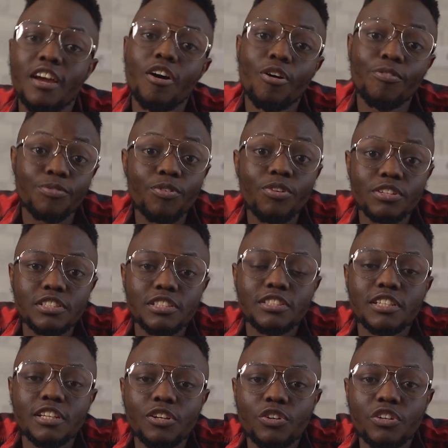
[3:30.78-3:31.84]
Of course it's
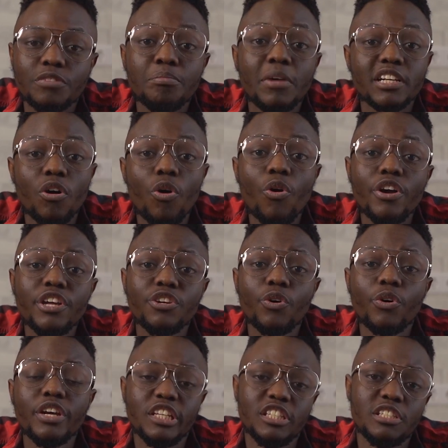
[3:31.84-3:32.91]
a lot, but all in all
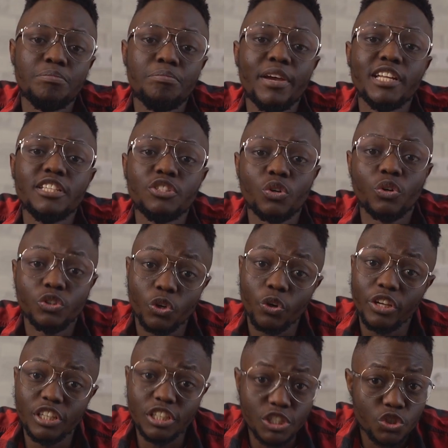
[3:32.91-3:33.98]
it depends on your
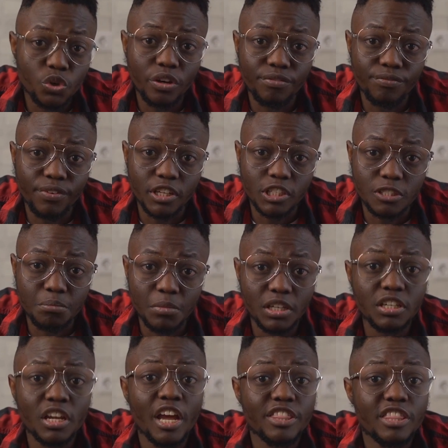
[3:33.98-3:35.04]
initial
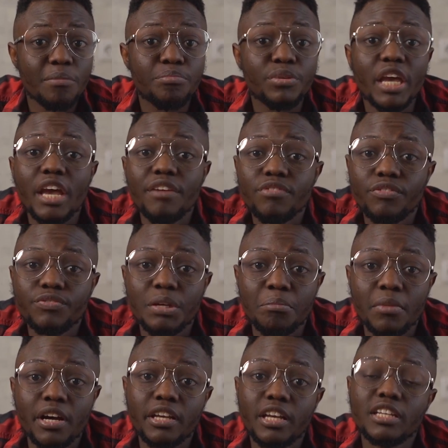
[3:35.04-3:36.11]
investment, the behavior of the
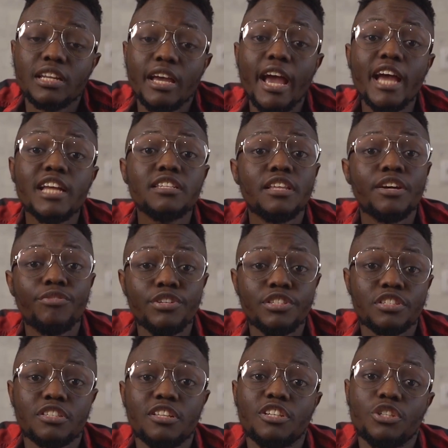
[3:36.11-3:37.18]
market, and the
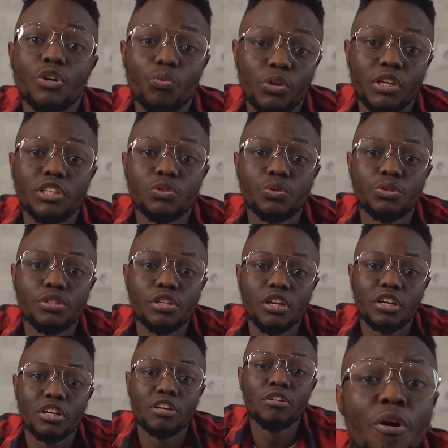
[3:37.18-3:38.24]
risk that you're willing to
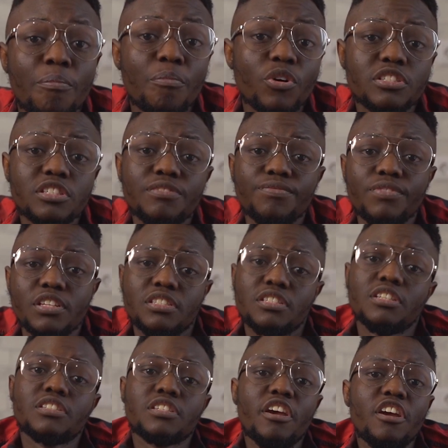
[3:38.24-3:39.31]
take. Most
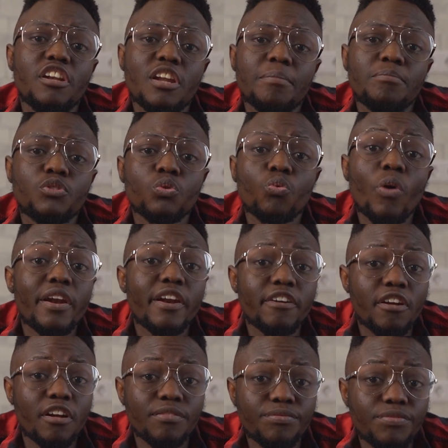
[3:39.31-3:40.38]
investors earn up to
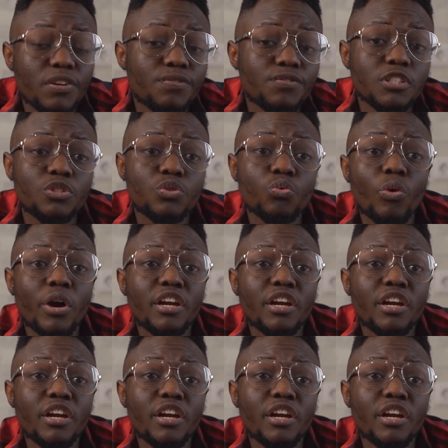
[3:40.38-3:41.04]
150 to